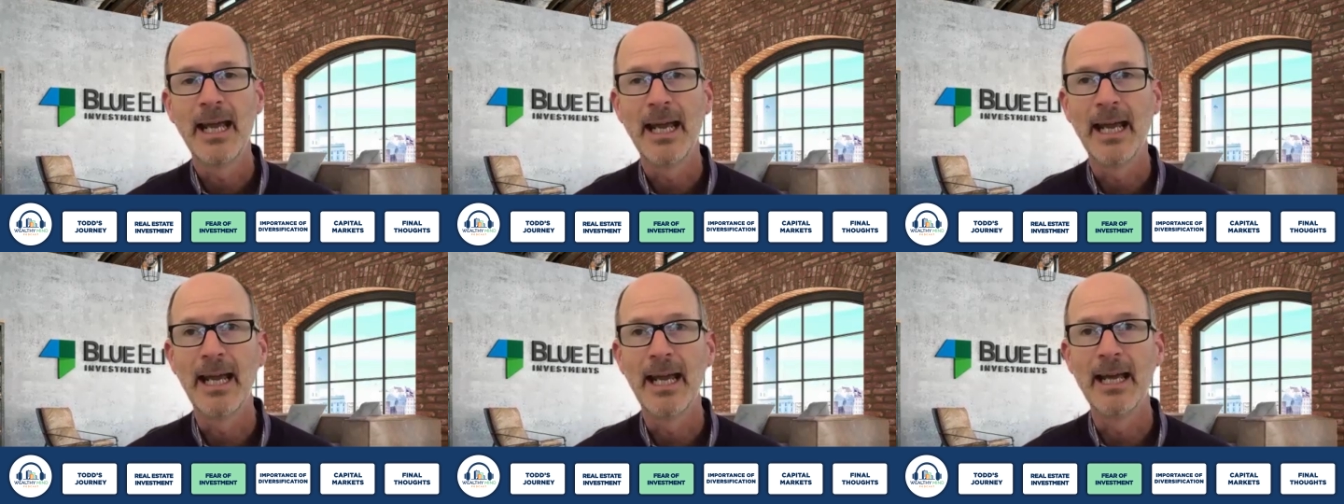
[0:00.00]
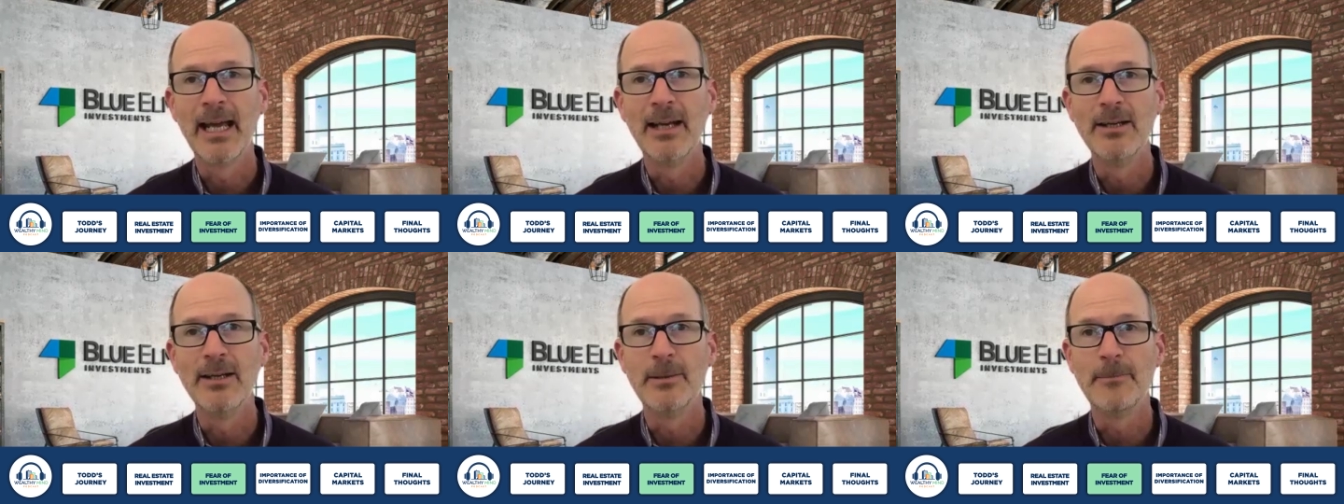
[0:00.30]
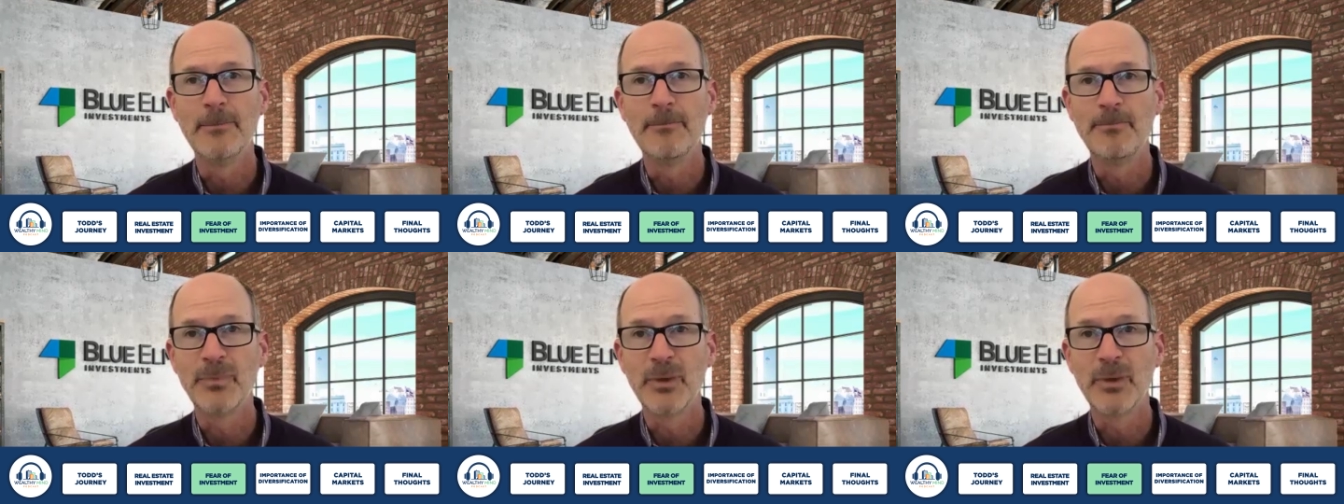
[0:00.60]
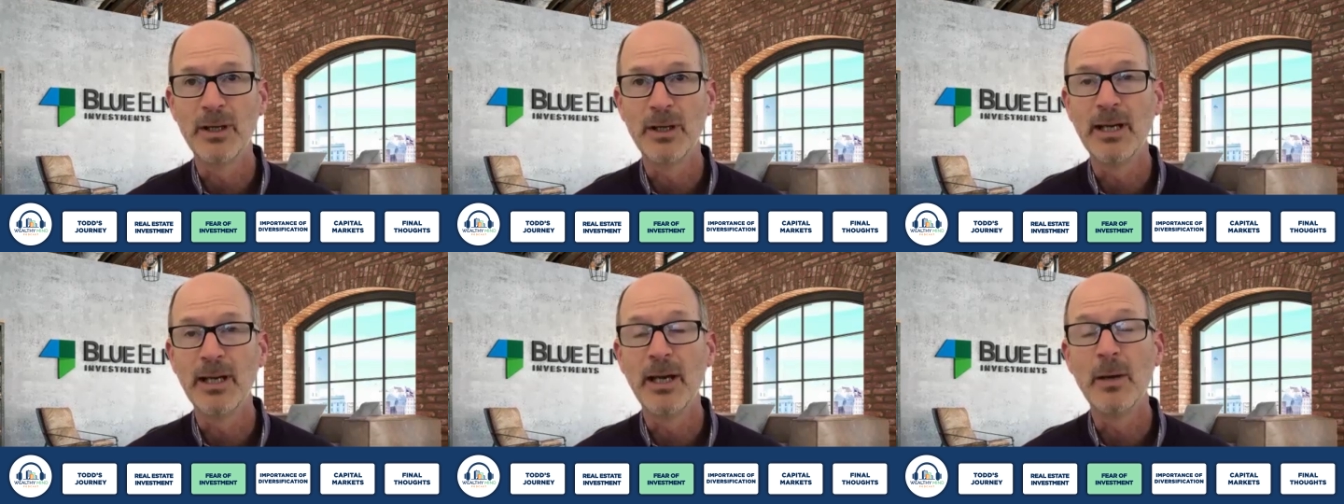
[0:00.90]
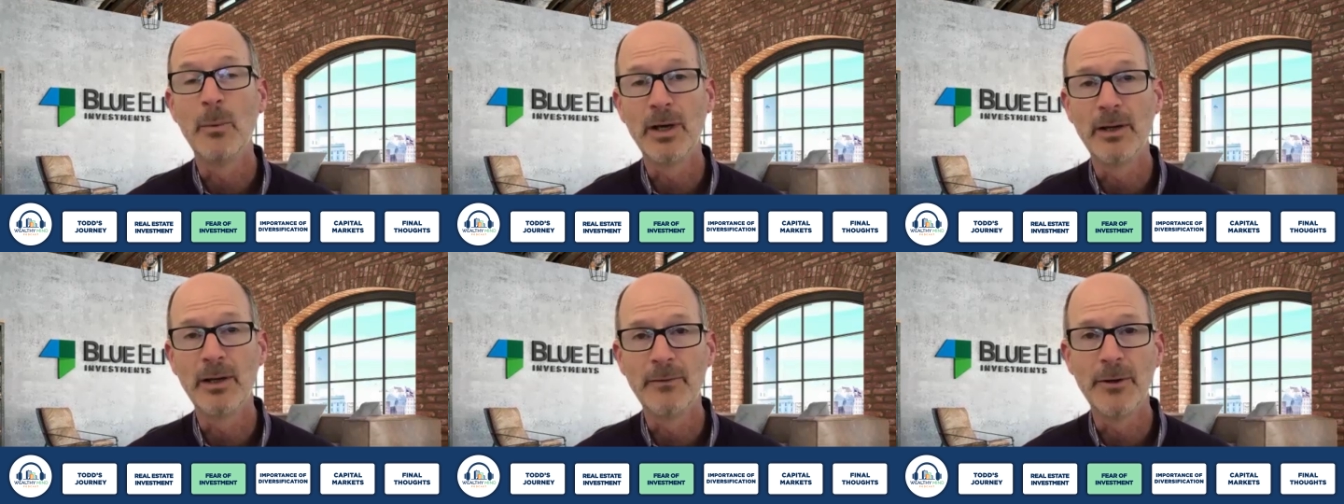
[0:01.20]
And
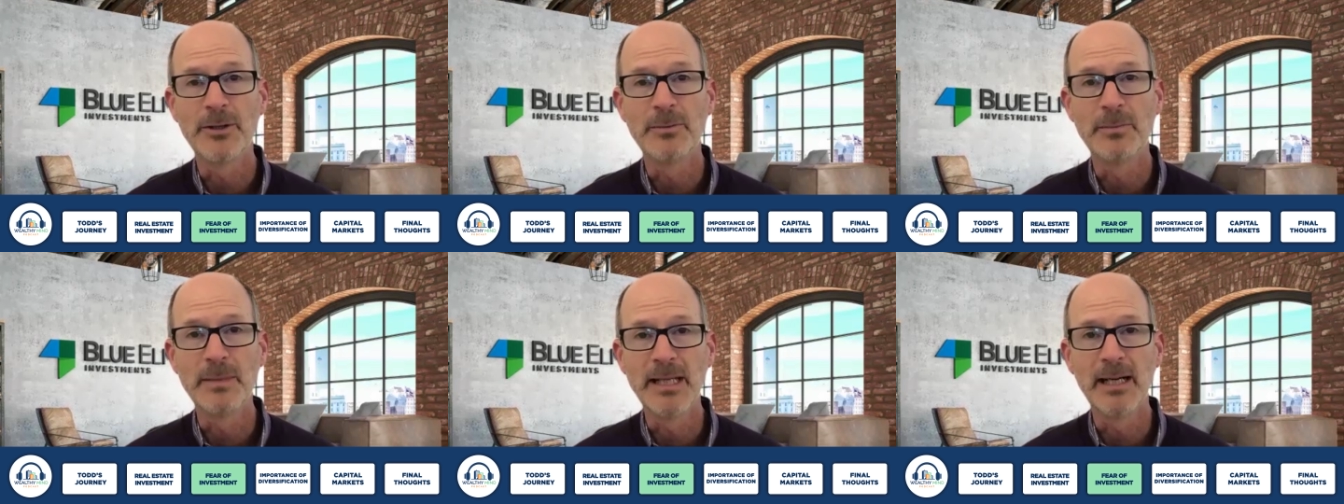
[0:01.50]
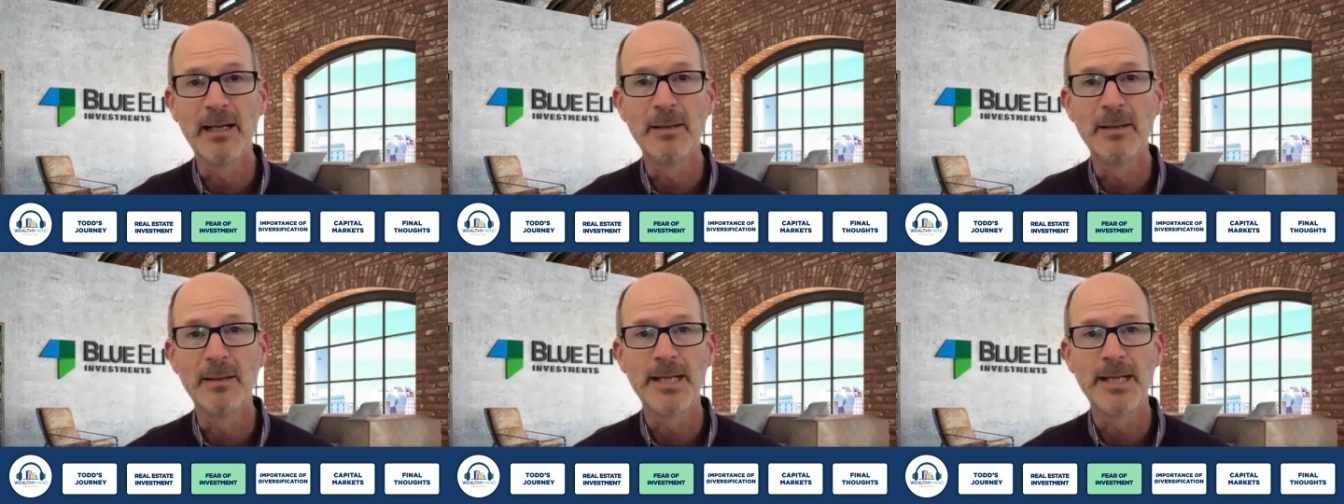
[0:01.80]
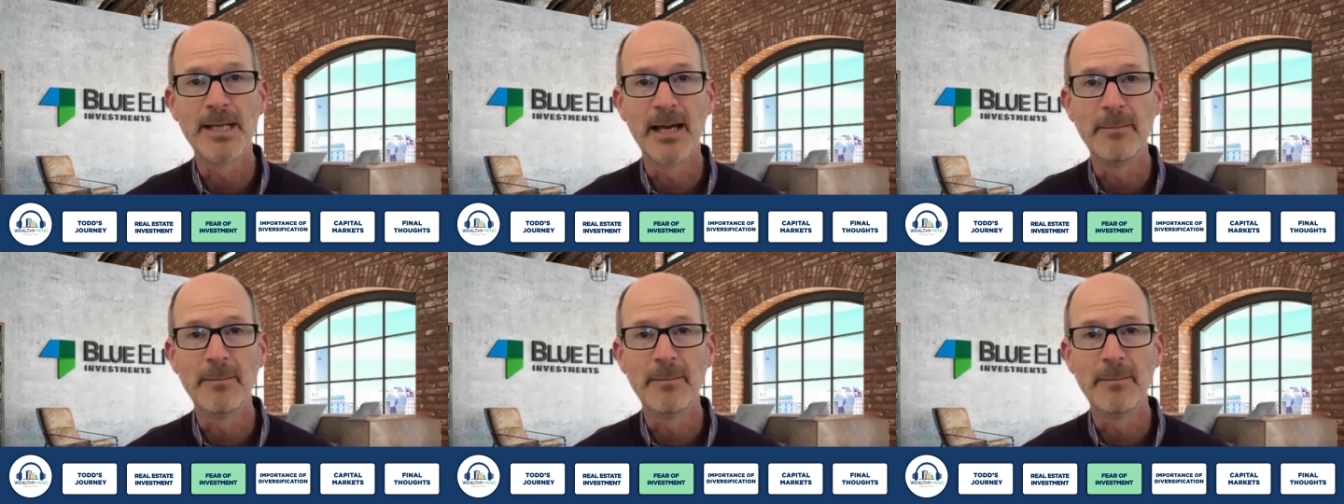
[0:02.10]
at one of those meetups,